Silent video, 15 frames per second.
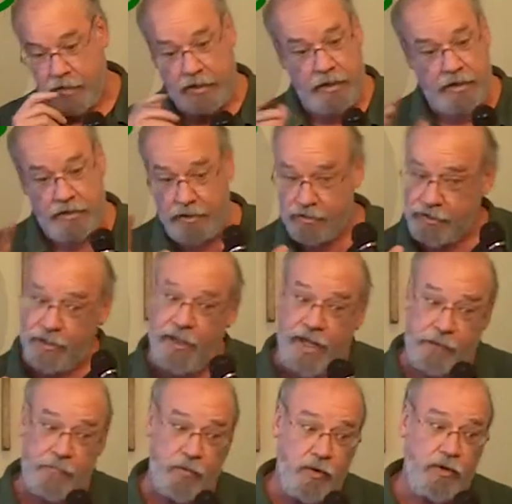because there's a
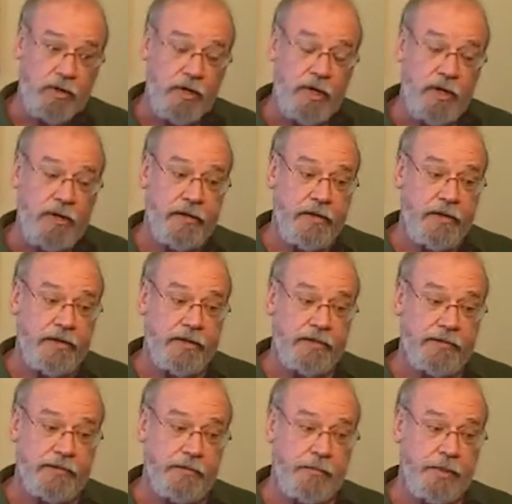lot more
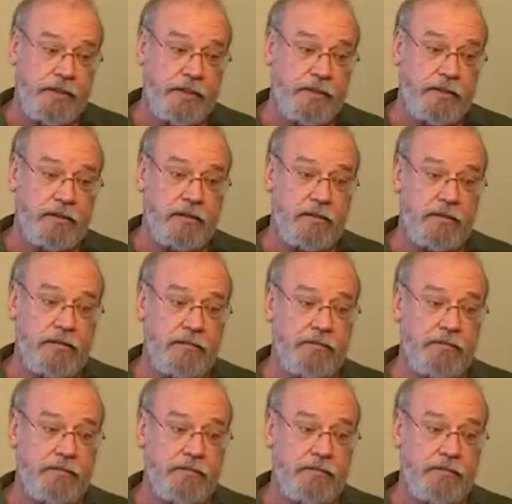to being